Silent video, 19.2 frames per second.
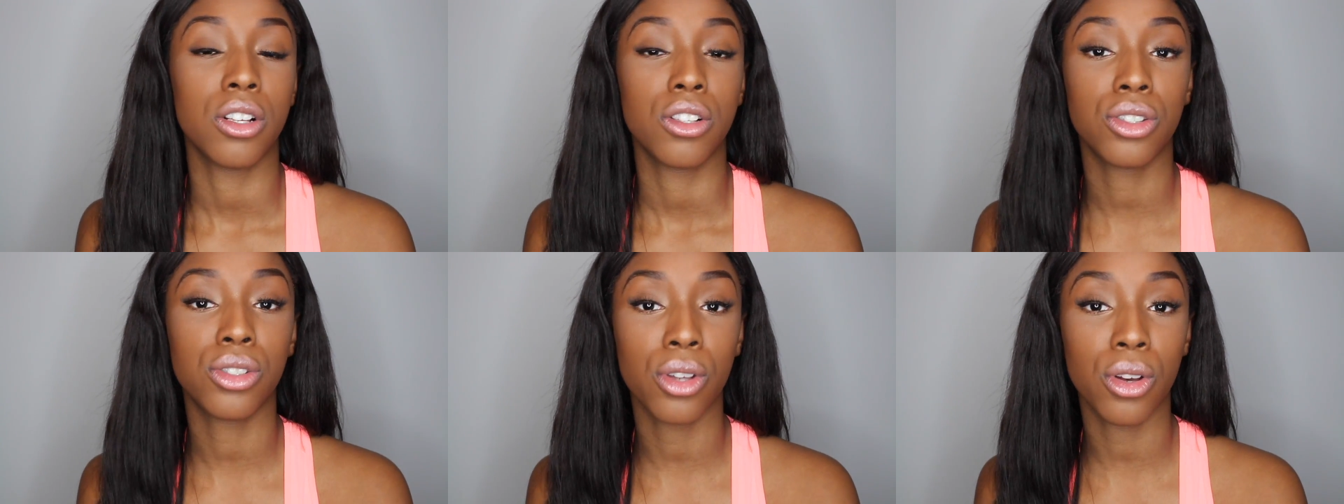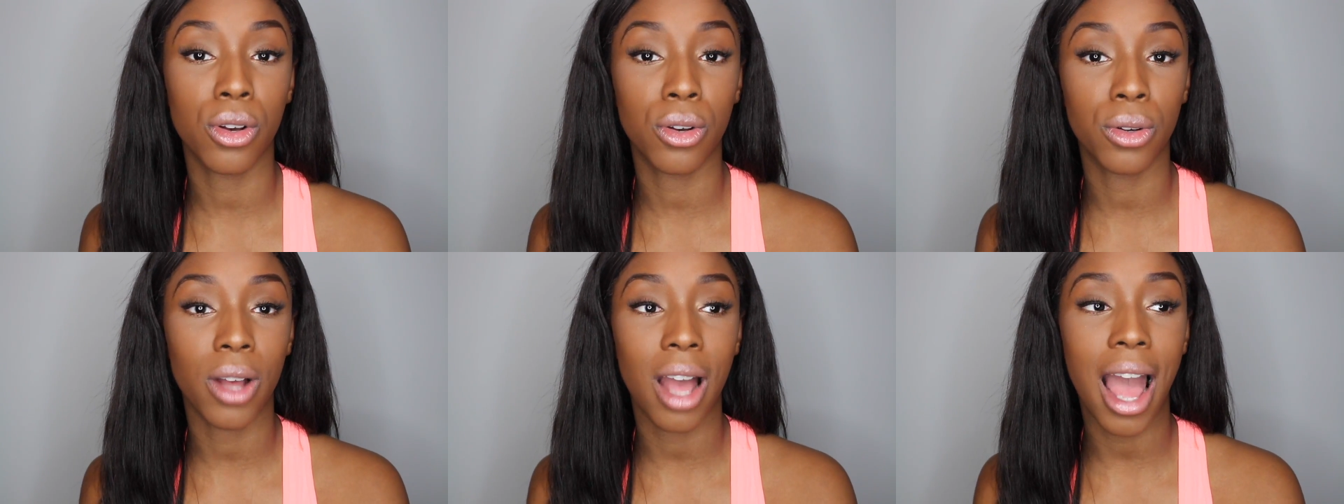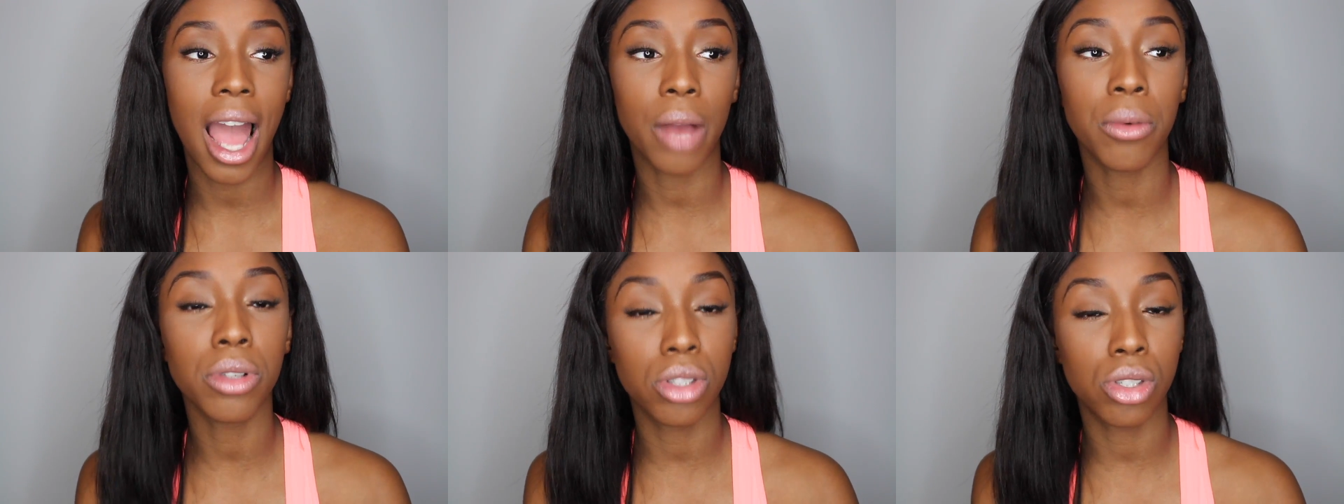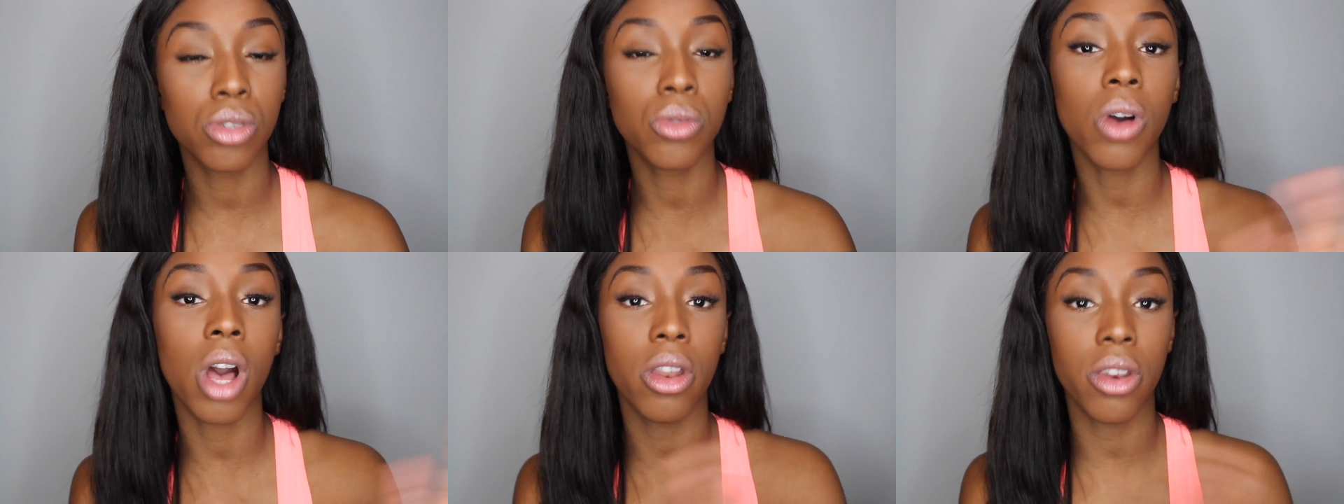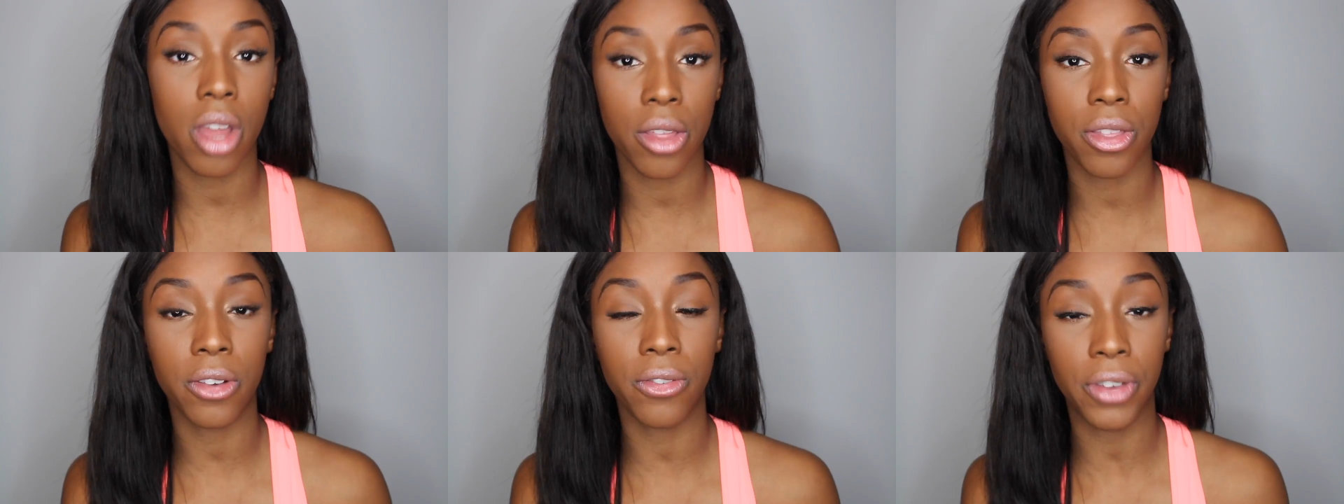So I will do
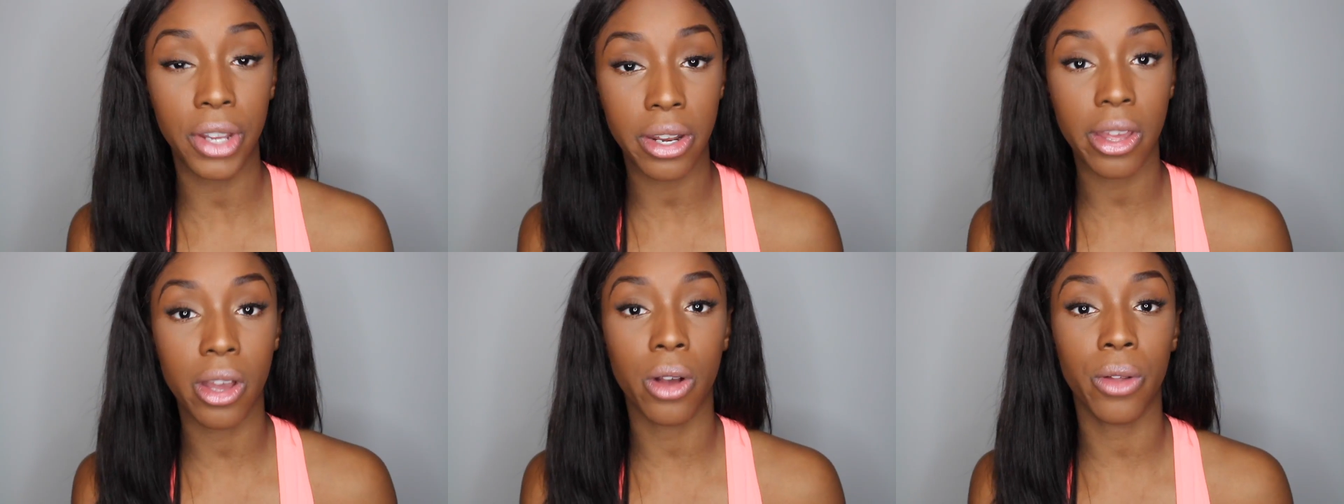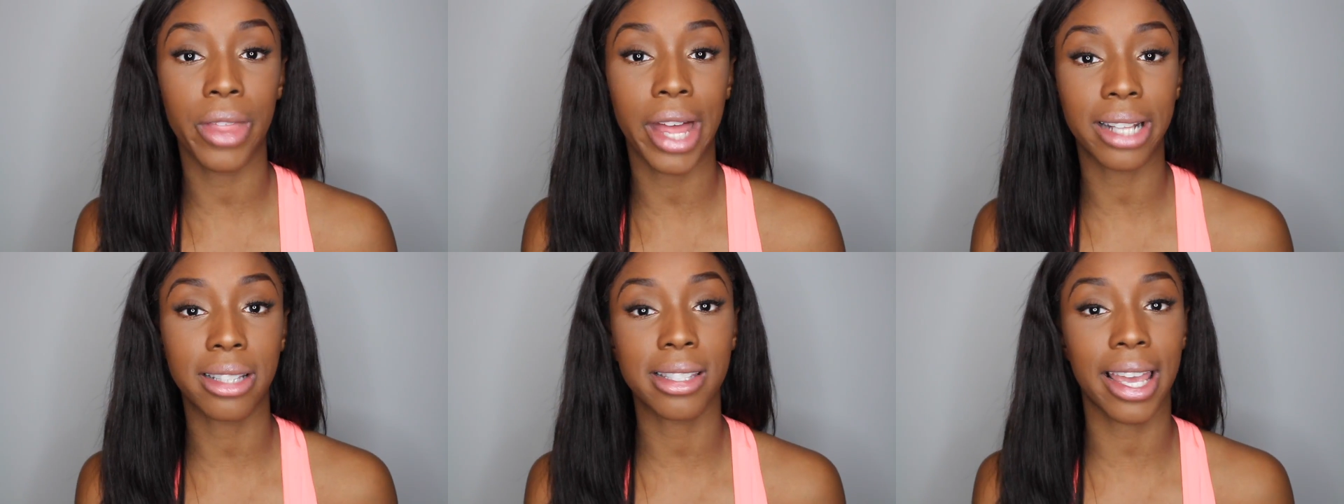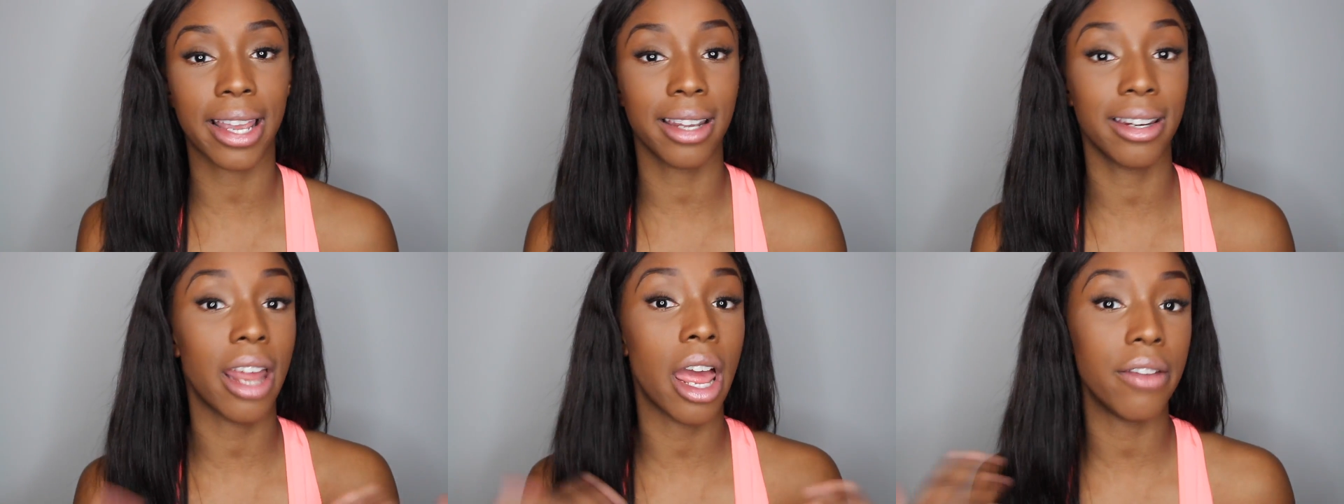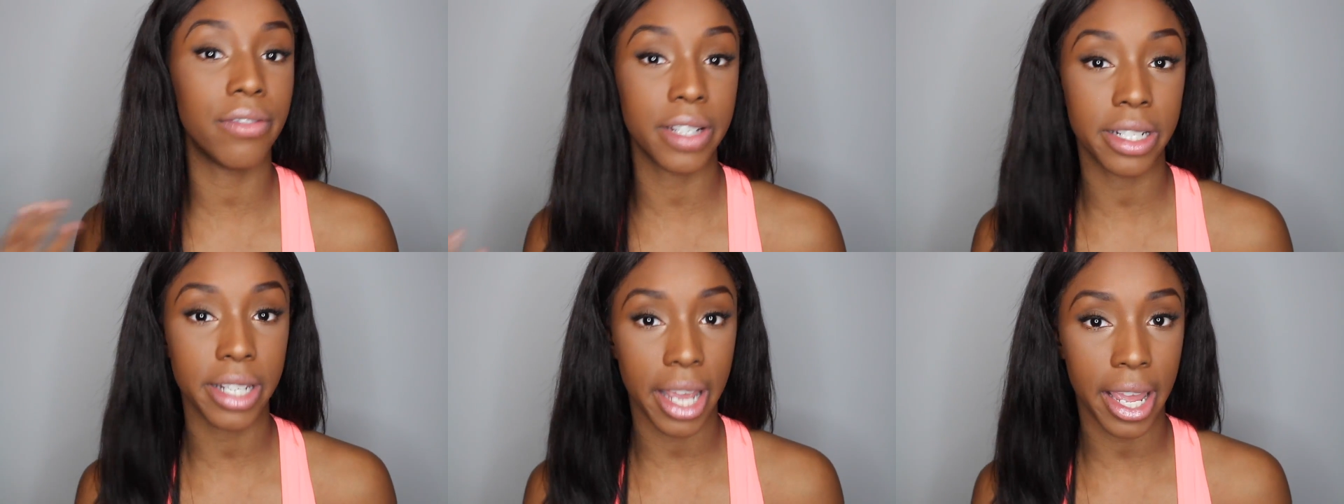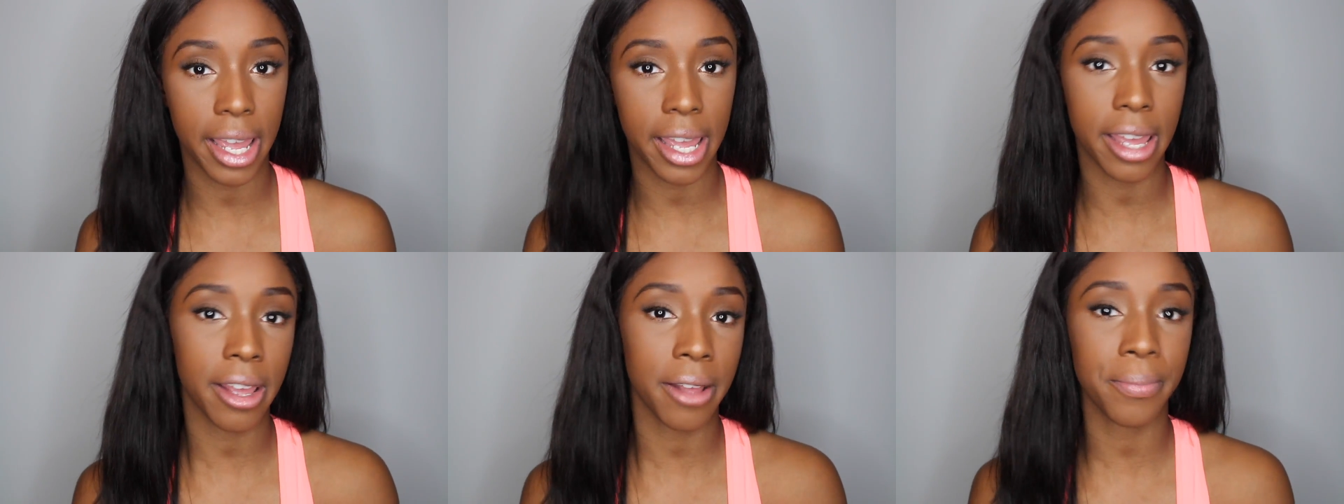another video that's like an
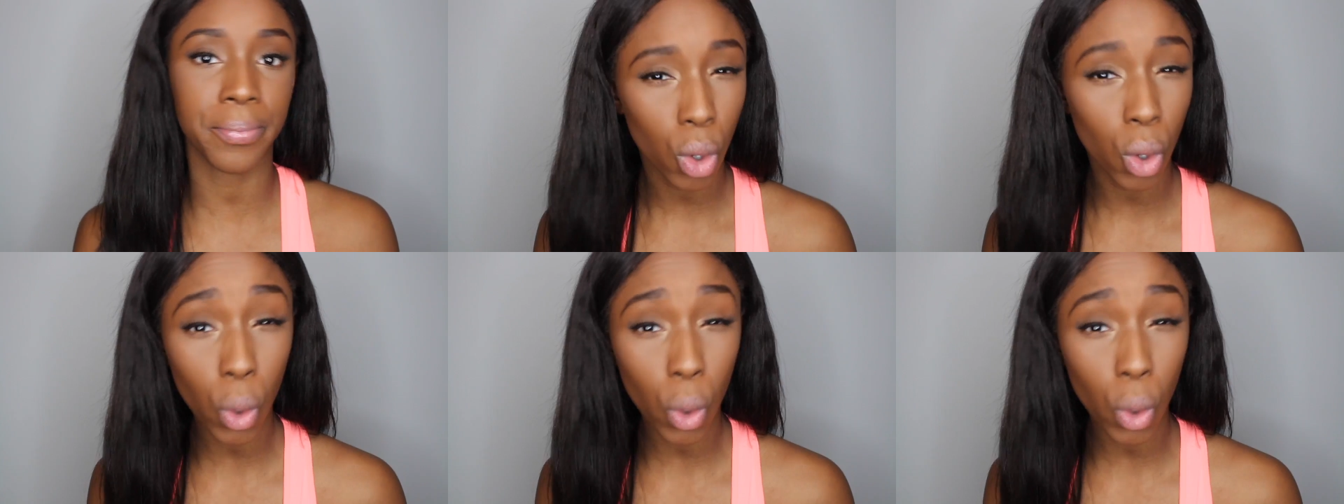everyday